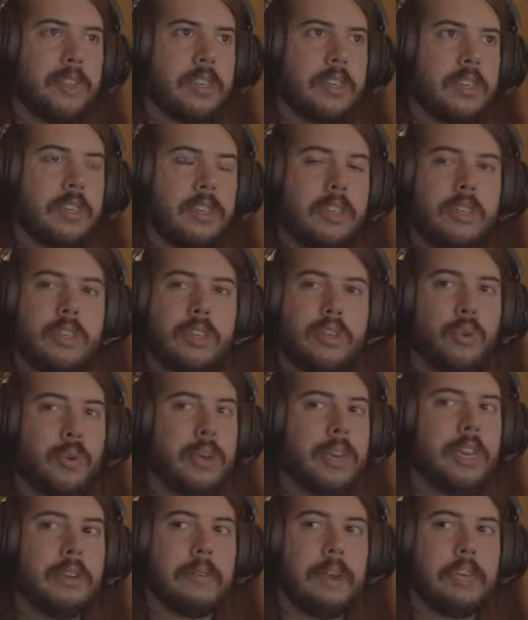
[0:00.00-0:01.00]
just do
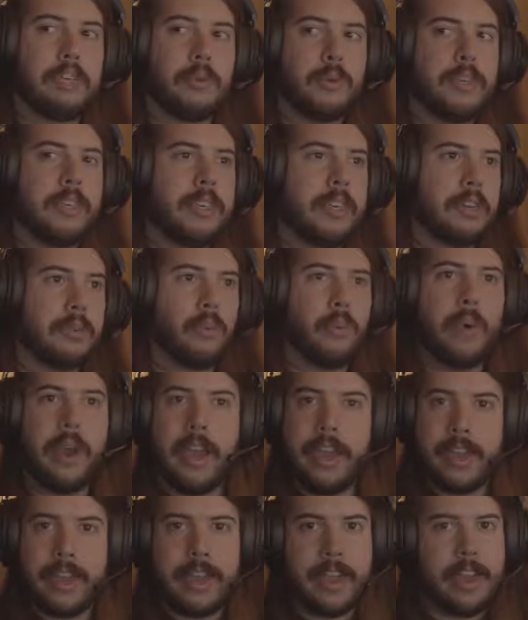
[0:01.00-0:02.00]
any race where you can get
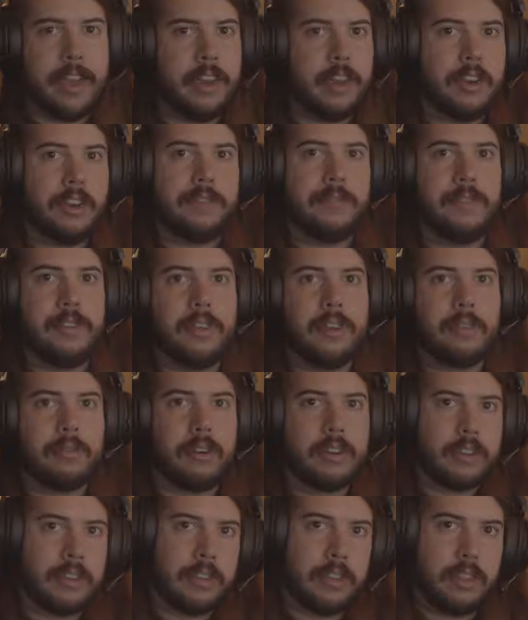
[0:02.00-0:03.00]
way ahead of the
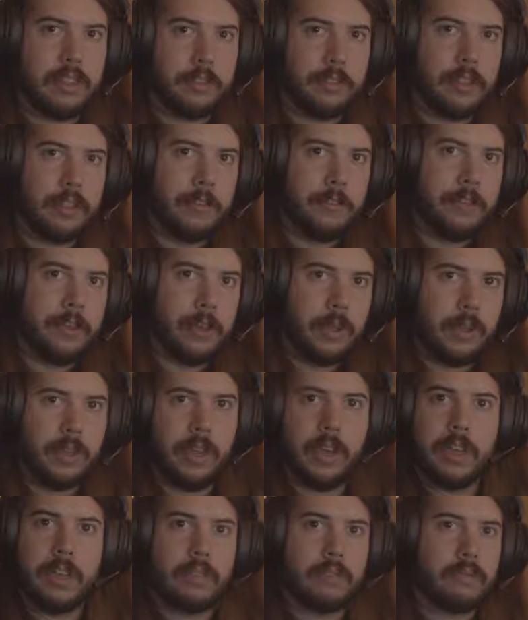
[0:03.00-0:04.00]
rest of the field,
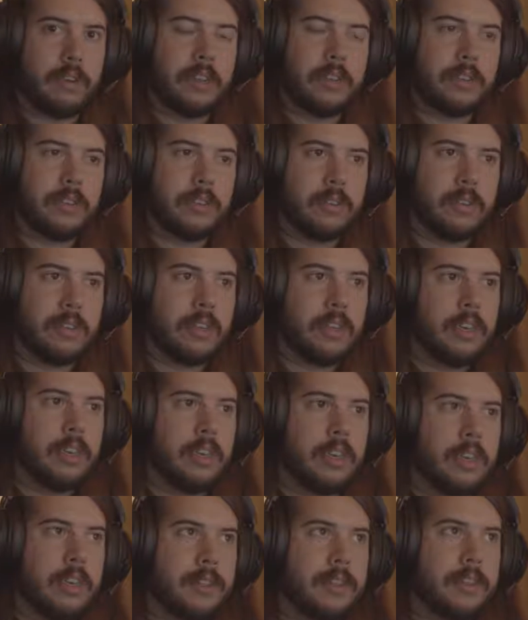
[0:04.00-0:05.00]
the other racers,
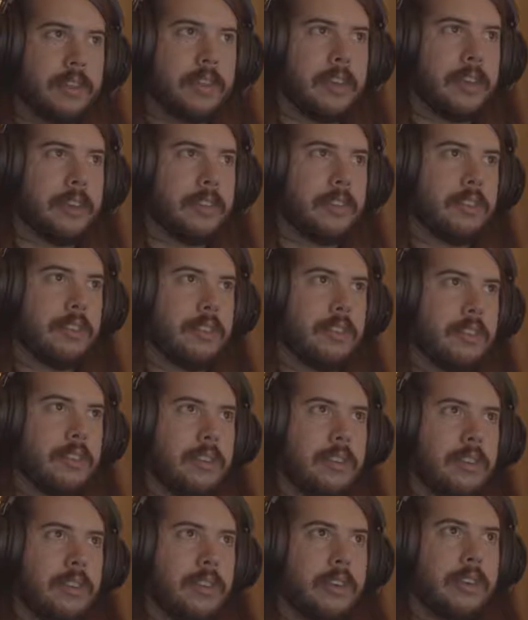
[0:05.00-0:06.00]
because
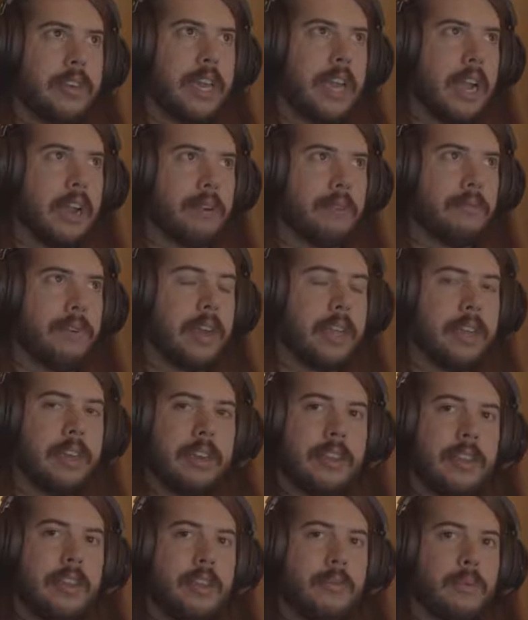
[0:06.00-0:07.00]
you can't wreck
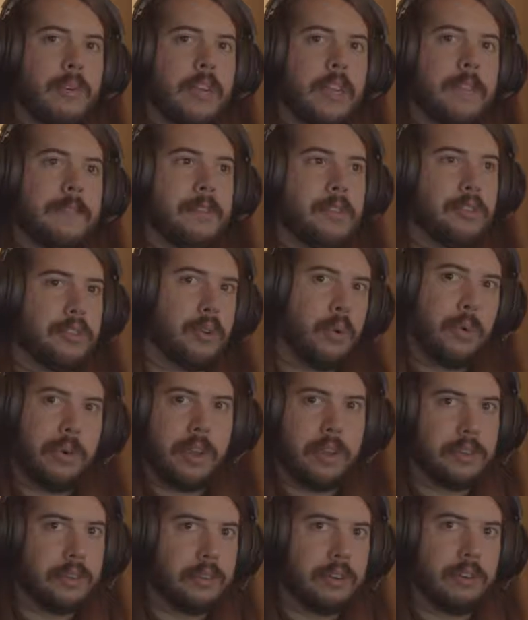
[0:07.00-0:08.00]
into anyone if there's no
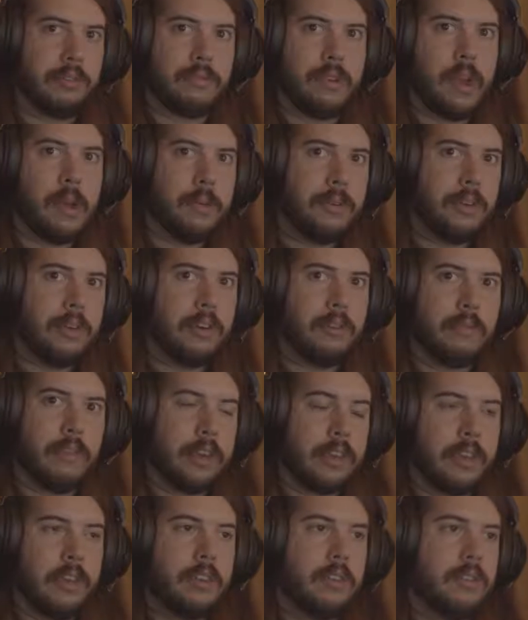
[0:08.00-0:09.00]
one else around you to
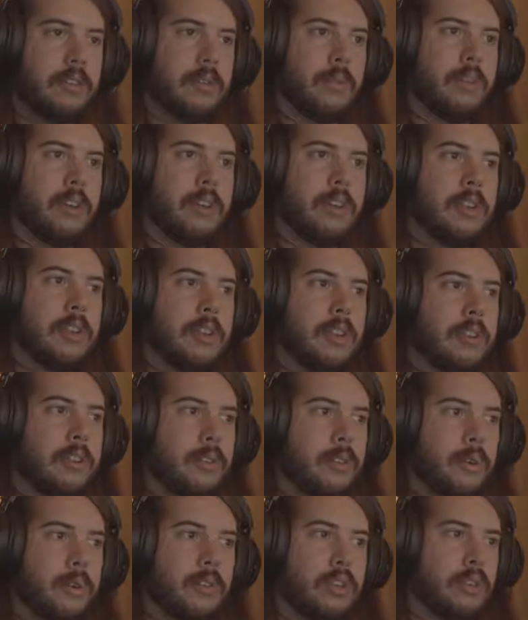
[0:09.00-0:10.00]
wreck into.
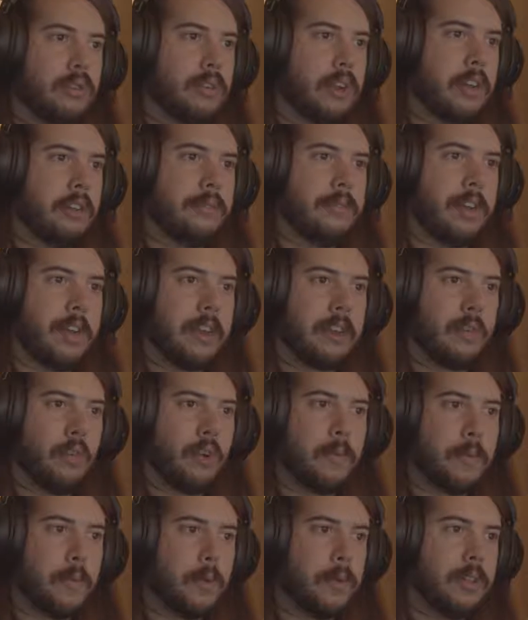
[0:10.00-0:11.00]
So just drive like
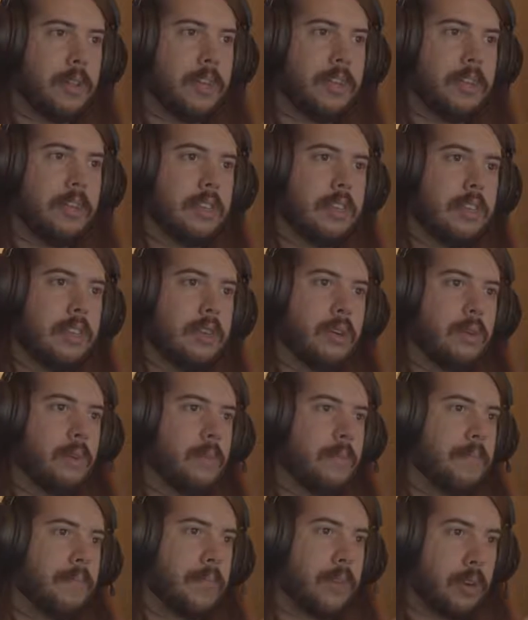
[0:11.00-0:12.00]
normal and
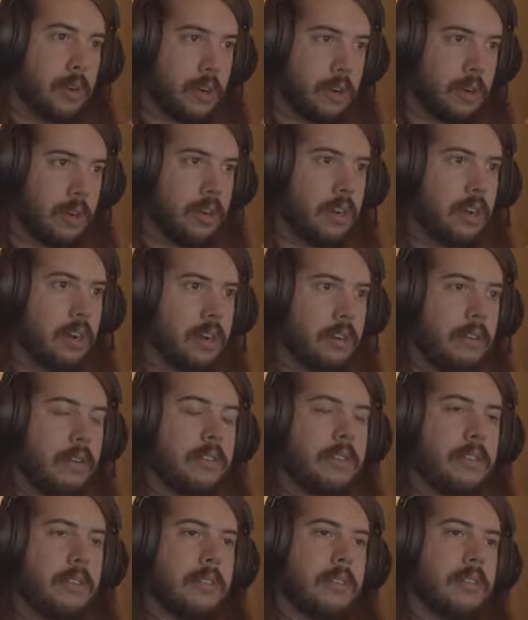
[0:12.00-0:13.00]
you'll earn your
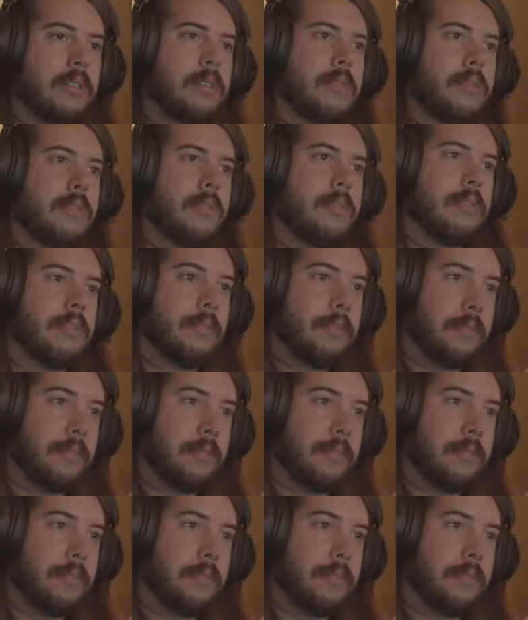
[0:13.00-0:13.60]
racing skills,